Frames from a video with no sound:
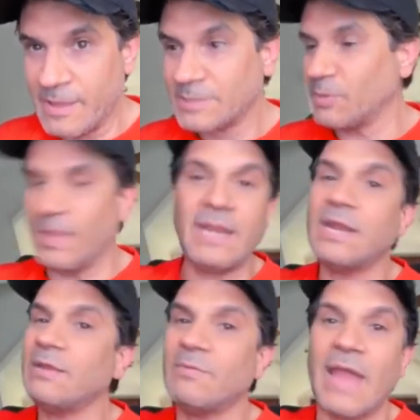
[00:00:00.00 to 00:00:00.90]
So they
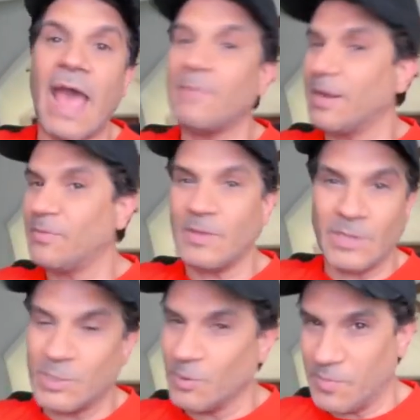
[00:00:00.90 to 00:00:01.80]
didn't even have anything to
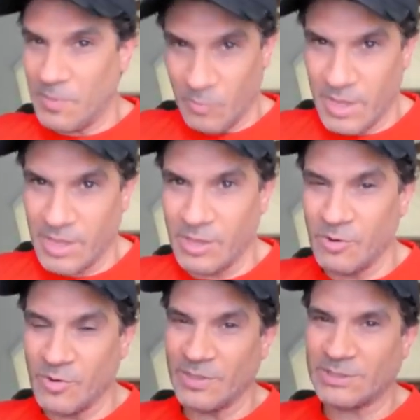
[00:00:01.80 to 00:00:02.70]
do with the Wii U or the